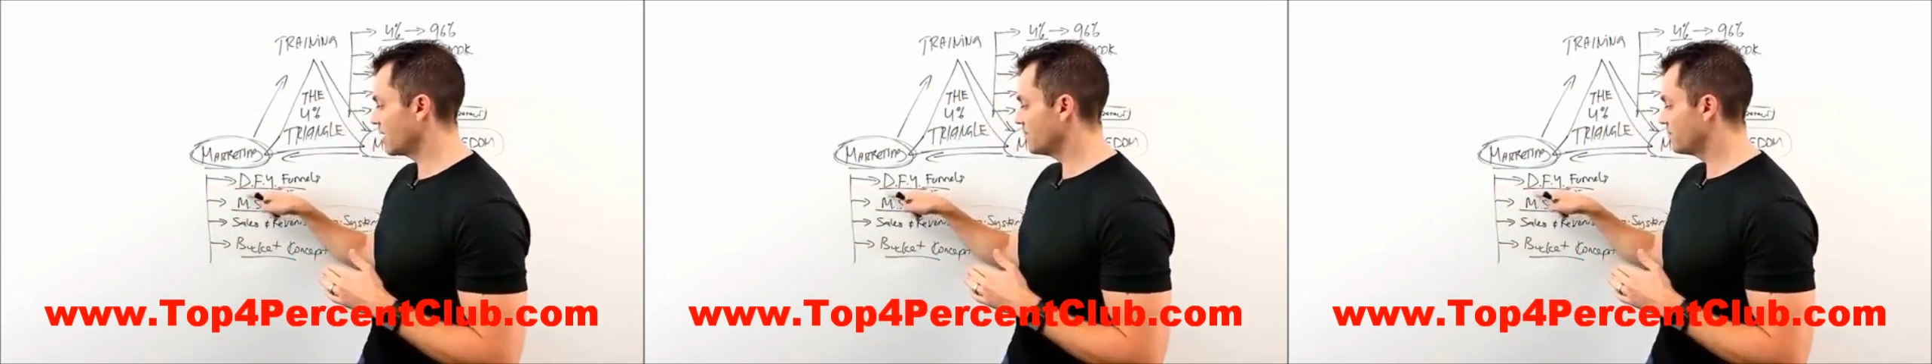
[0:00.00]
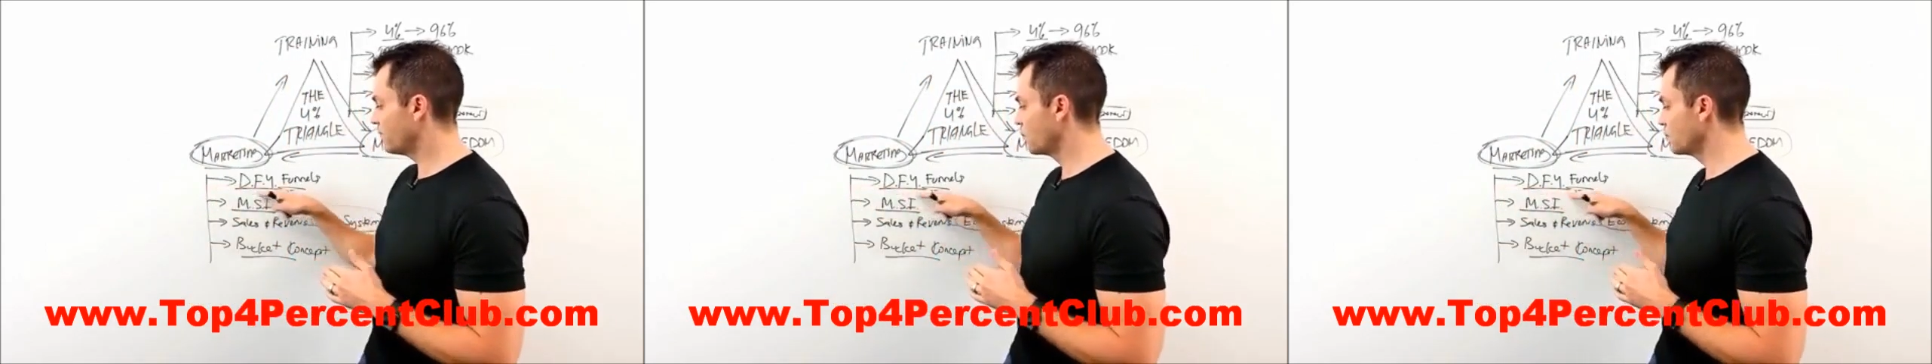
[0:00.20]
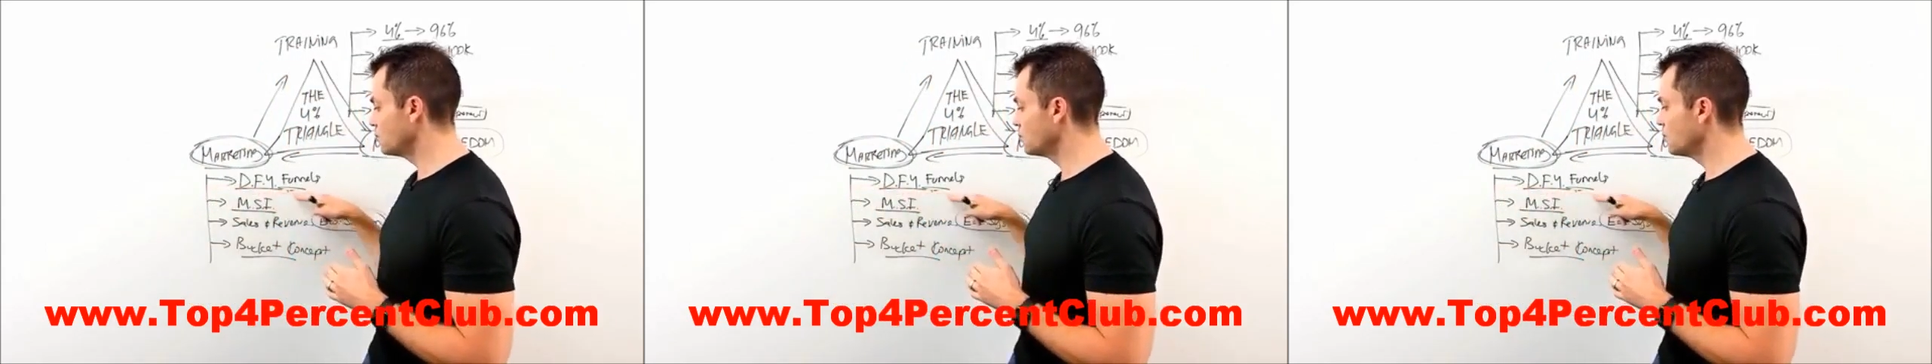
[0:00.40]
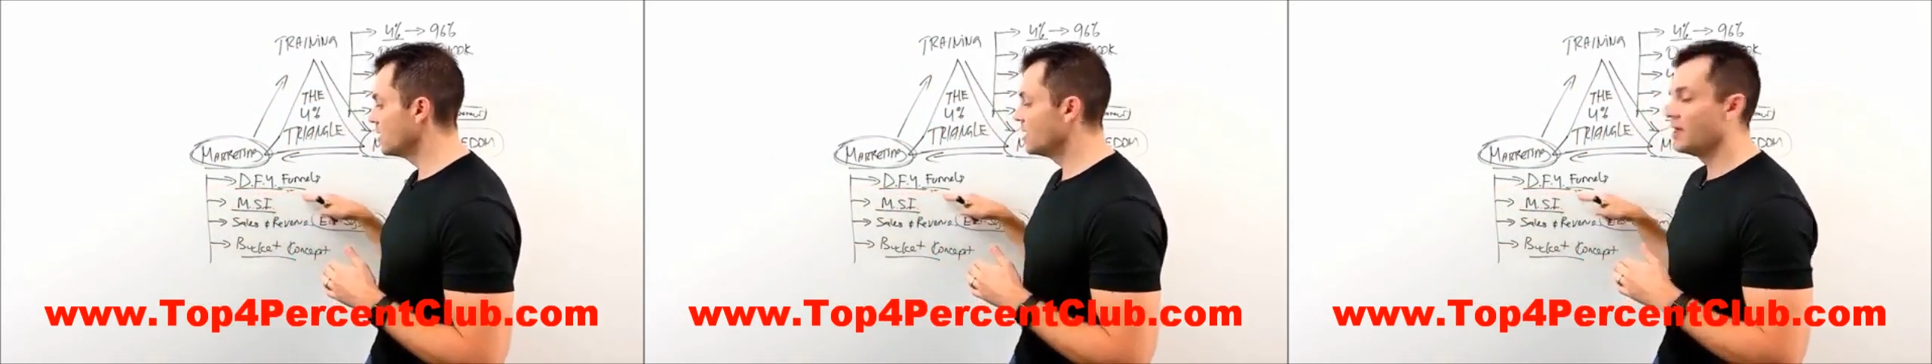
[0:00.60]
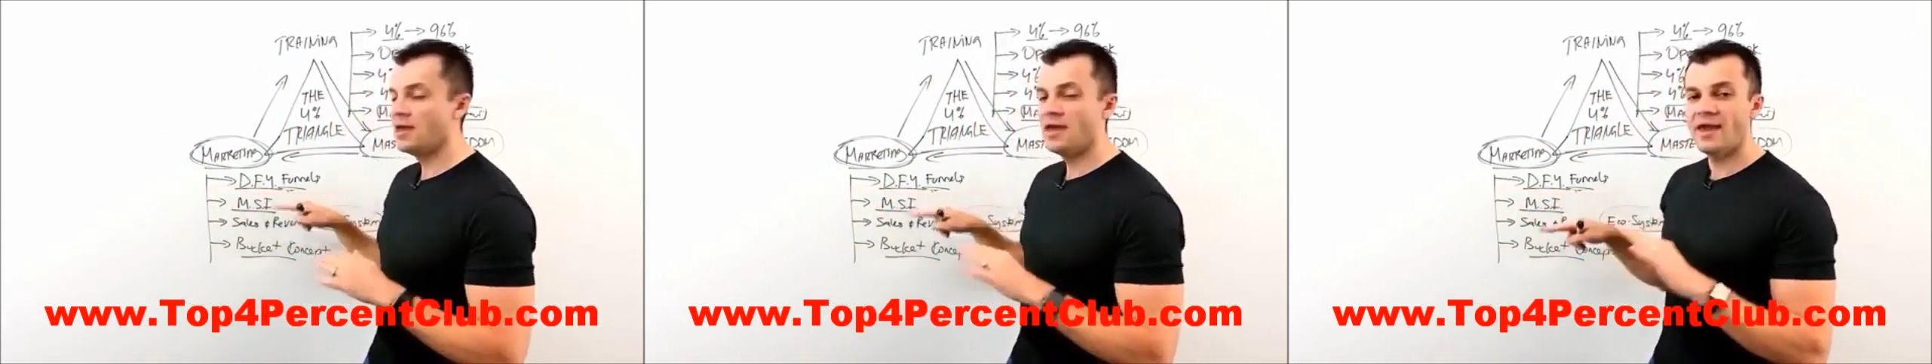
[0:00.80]
okay, for you.
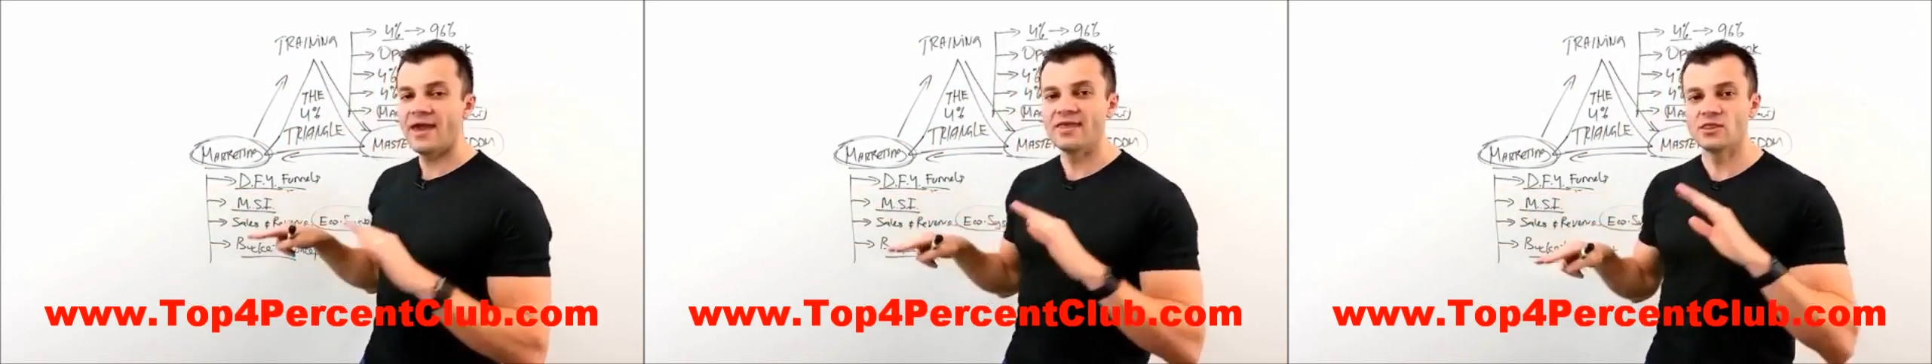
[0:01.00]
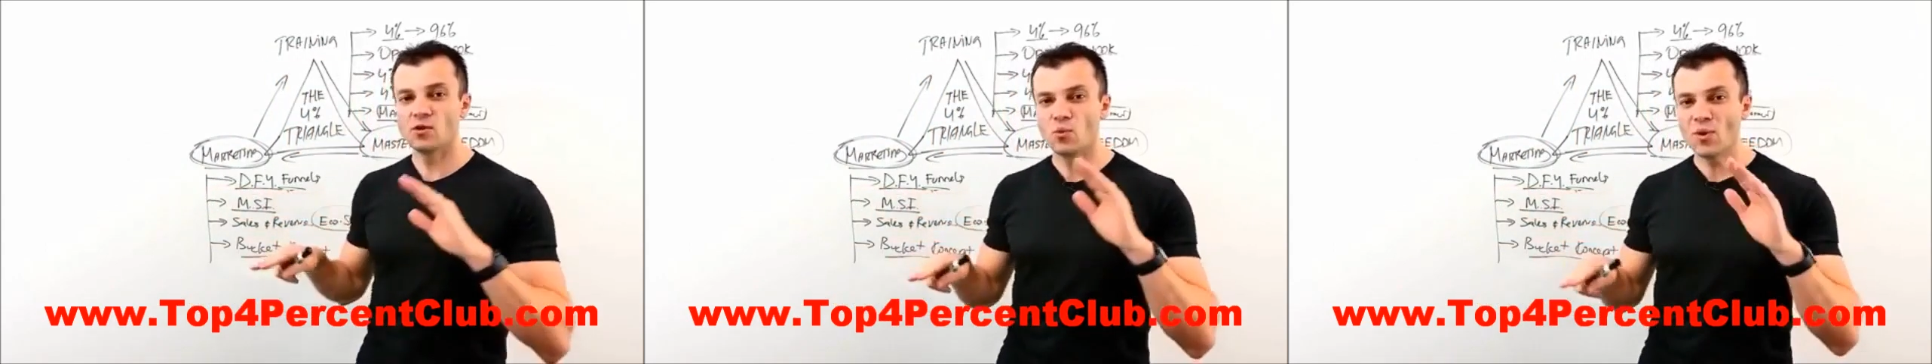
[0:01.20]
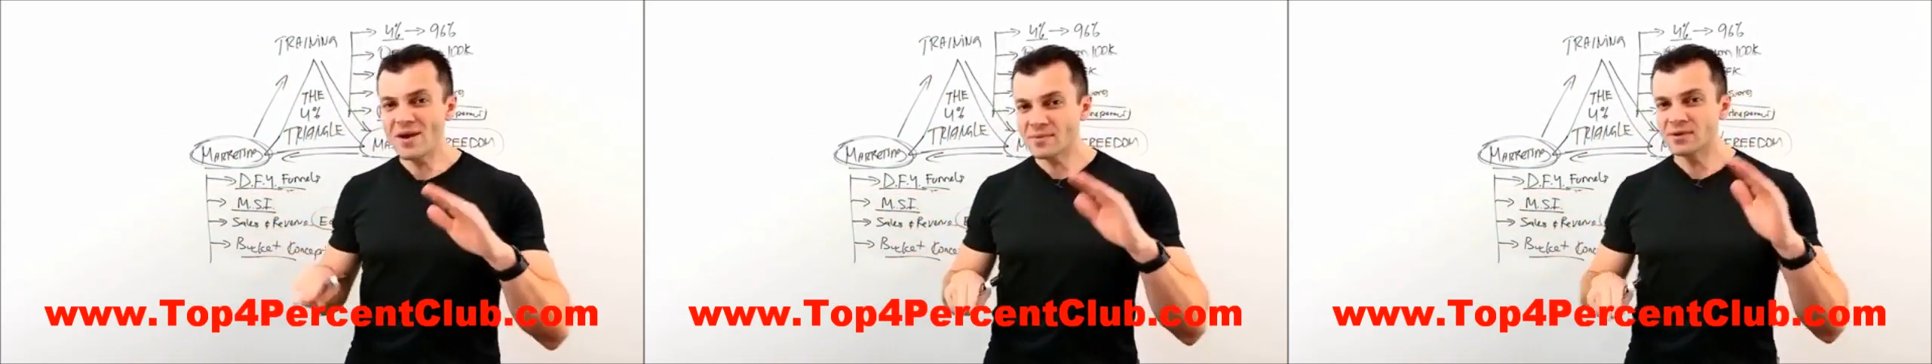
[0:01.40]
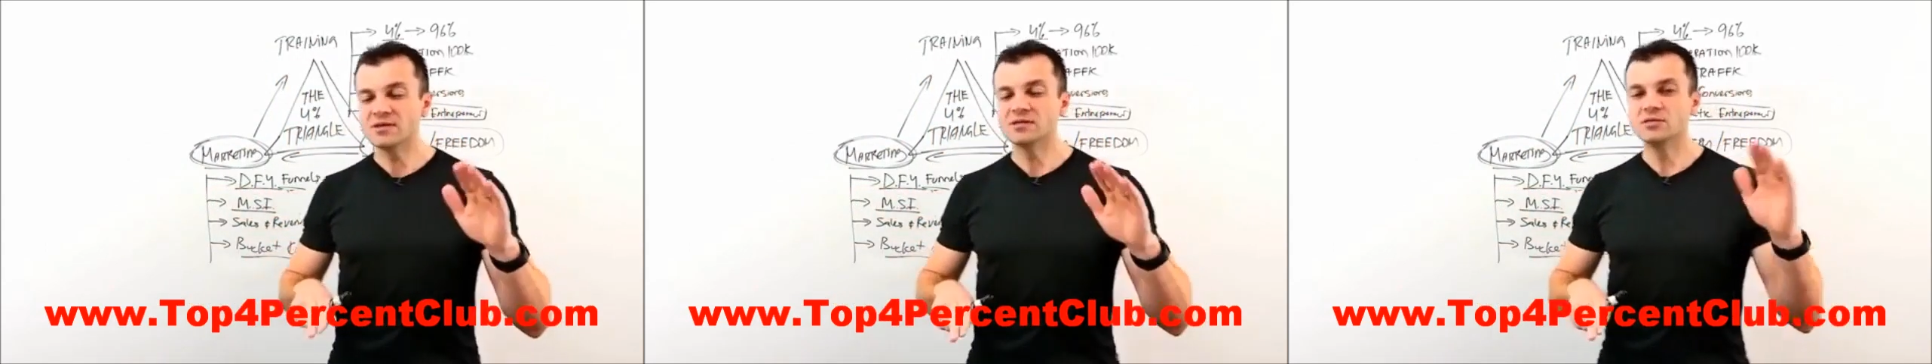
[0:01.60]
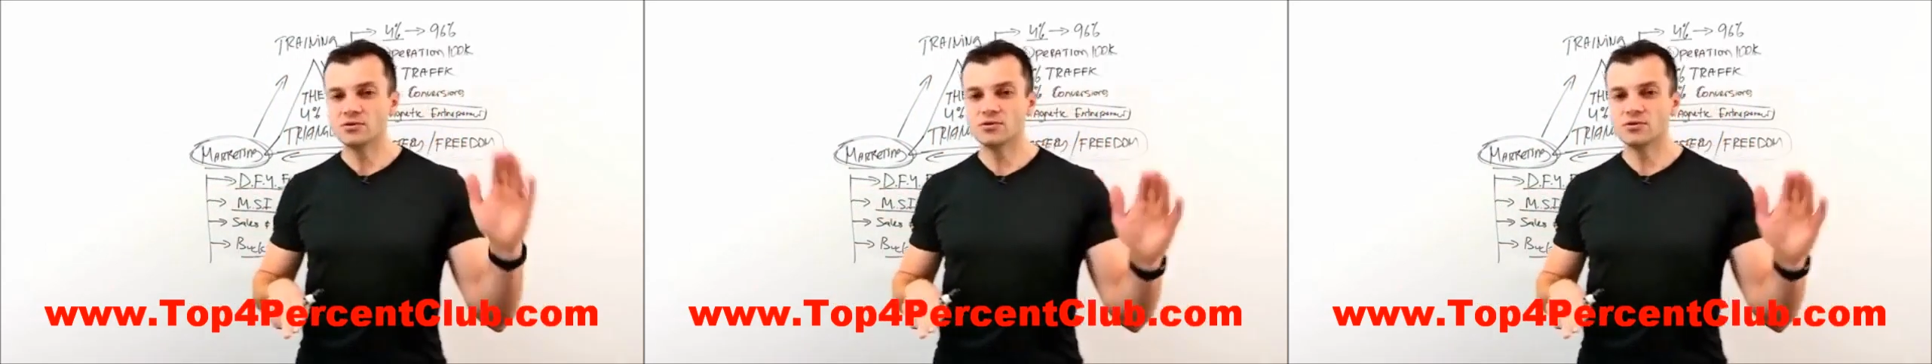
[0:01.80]
And the way I'm gonna